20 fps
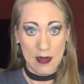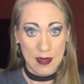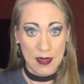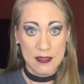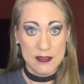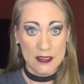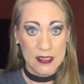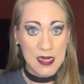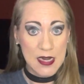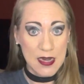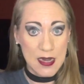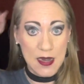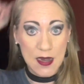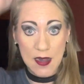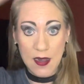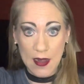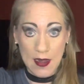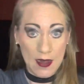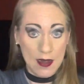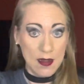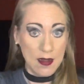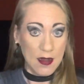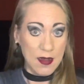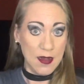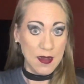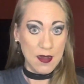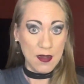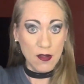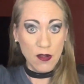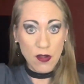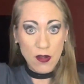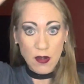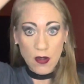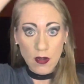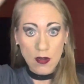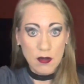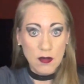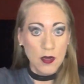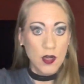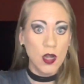Is he in
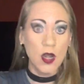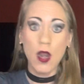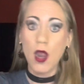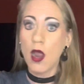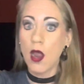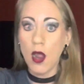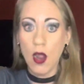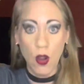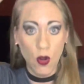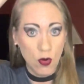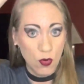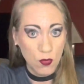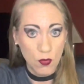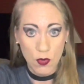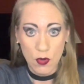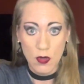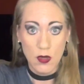here? No.